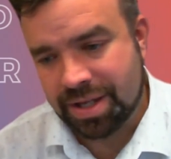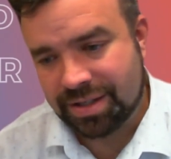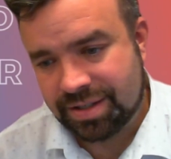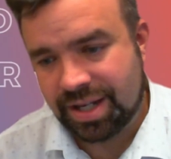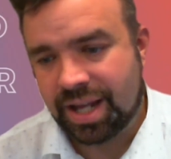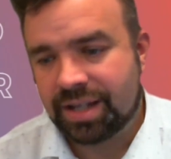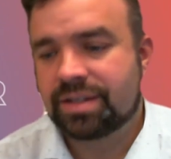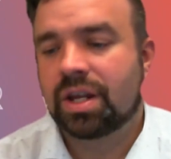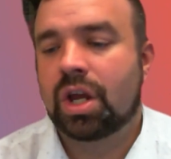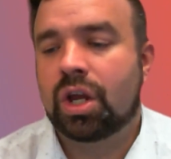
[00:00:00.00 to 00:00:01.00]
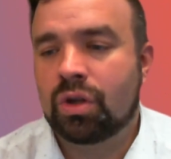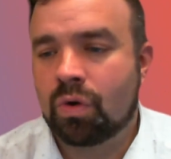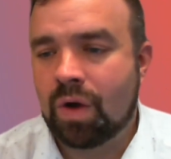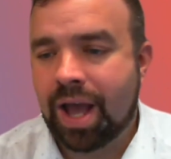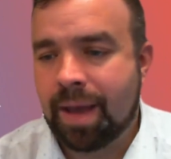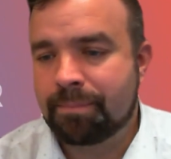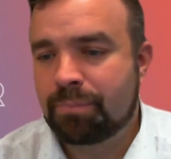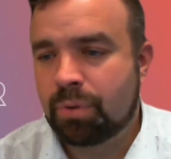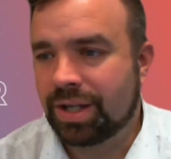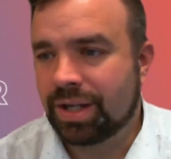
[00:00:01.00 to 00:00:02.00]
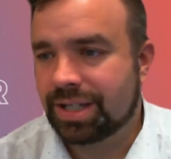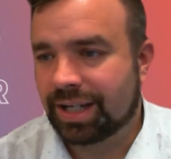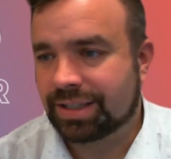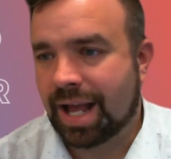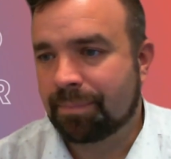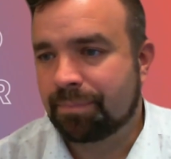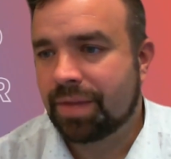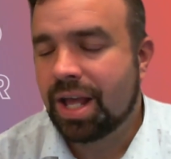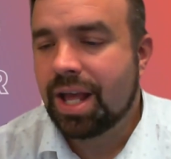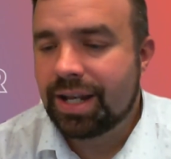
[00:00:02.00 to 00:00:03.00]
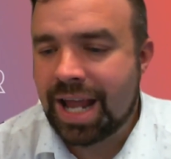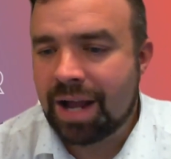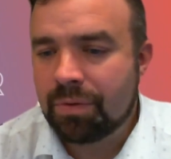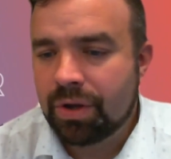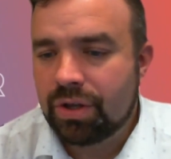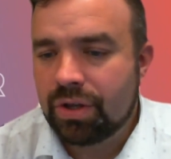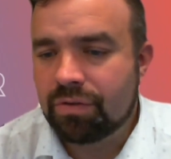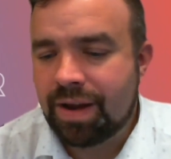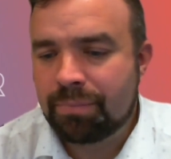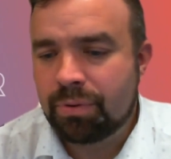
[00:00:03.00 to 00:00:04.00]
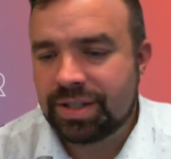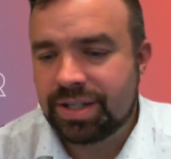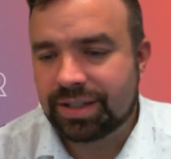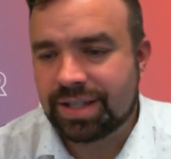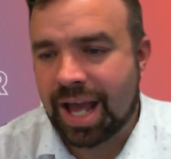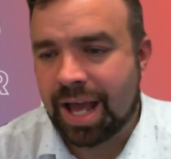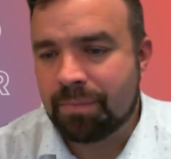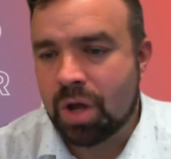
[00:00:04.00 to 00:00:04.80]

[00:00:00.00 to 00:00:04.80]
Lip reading: sit your endpoint exam. Now, your endpoint exam